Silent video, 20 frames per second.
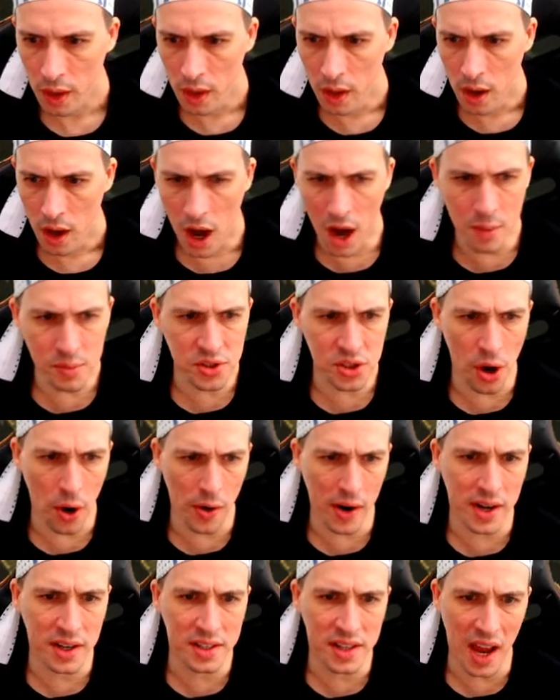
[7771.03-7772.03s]
I'm
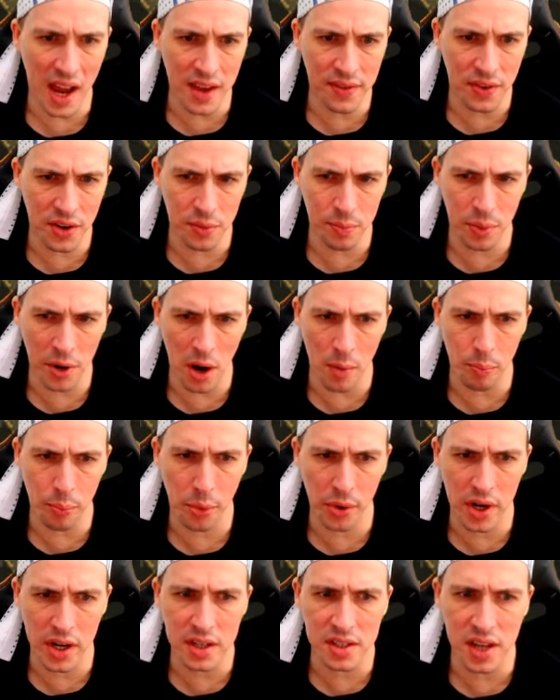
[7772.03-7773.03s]
sorry, David, but I'm
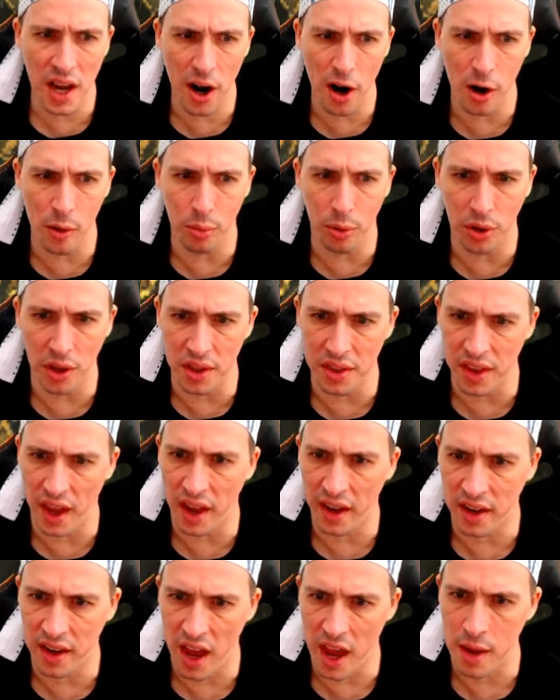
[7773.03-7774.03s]
pretty terrible at
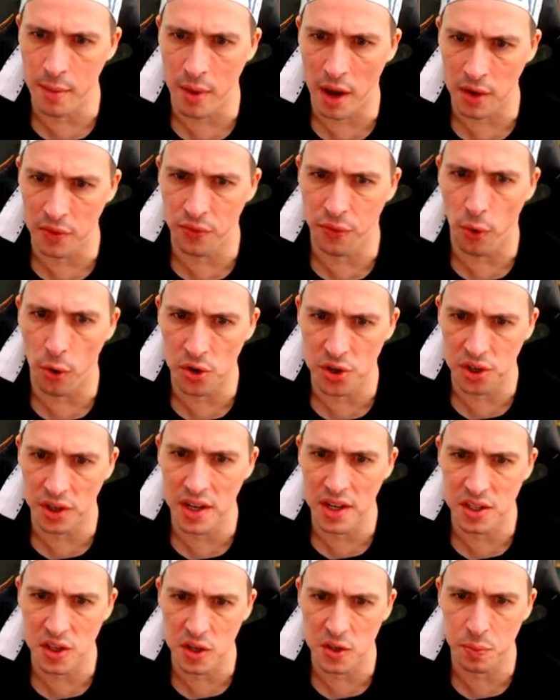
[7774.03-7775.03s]
that game,
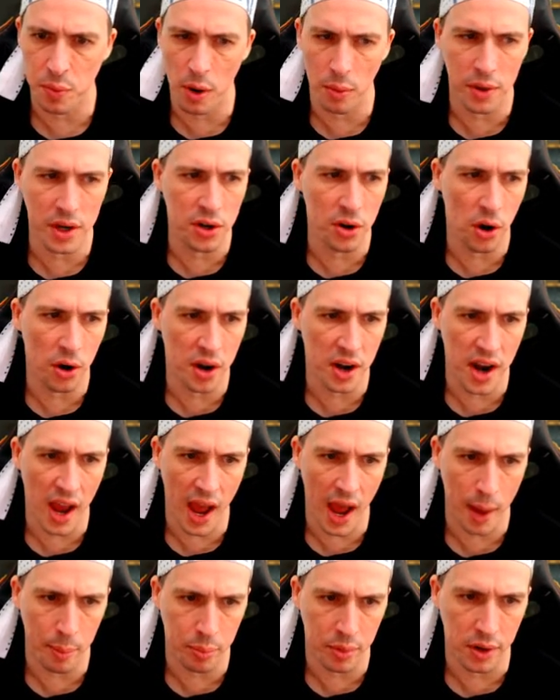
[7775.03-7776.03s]
unfortunately, so it's probably not going to
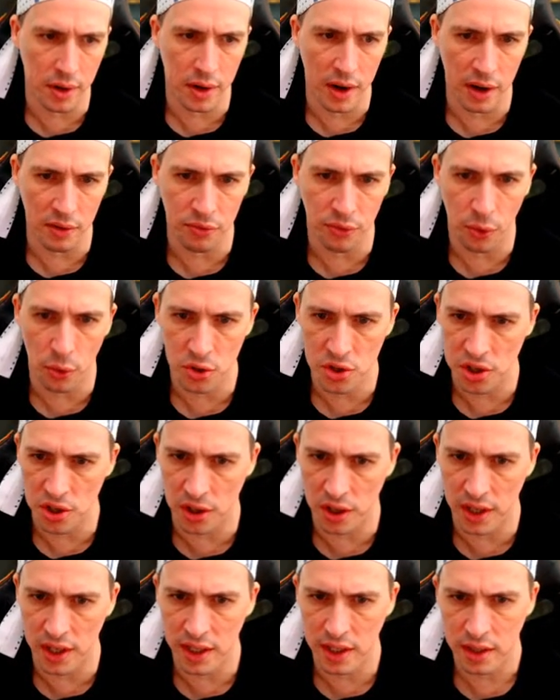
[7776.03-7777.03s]
happen,
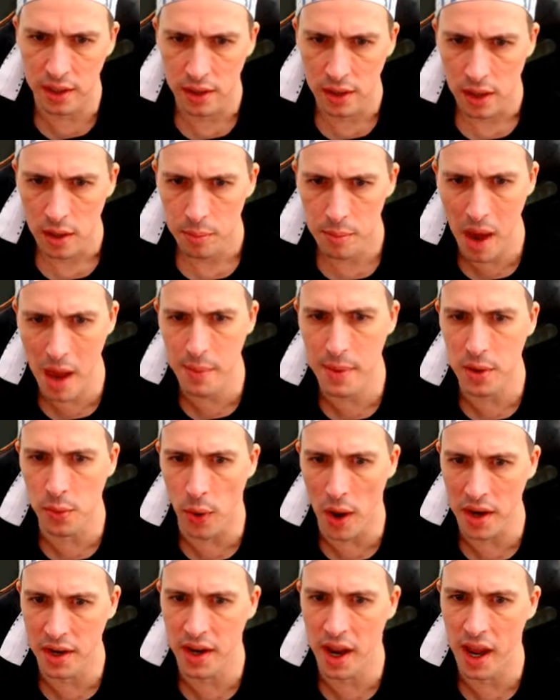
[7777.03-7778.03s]
unfortunately. Maybe
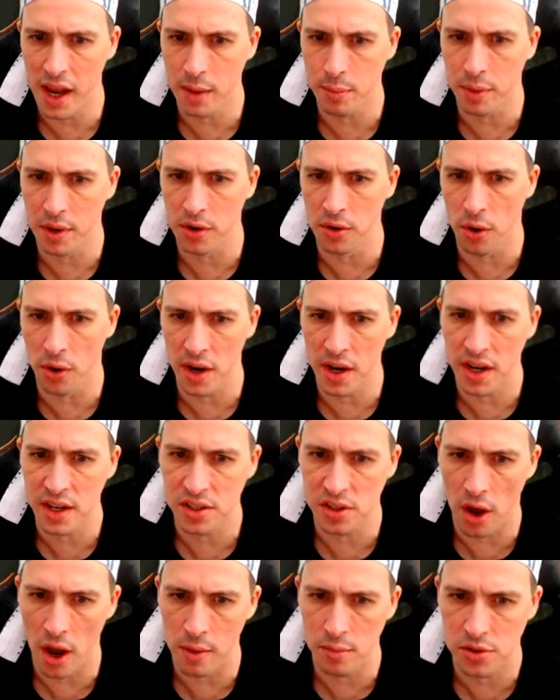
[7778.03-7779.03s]
one day, but not
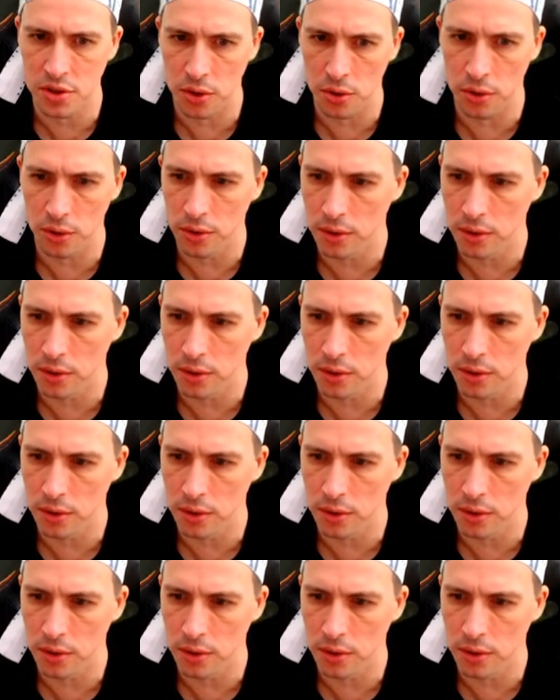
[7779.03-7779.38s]
anytime soon.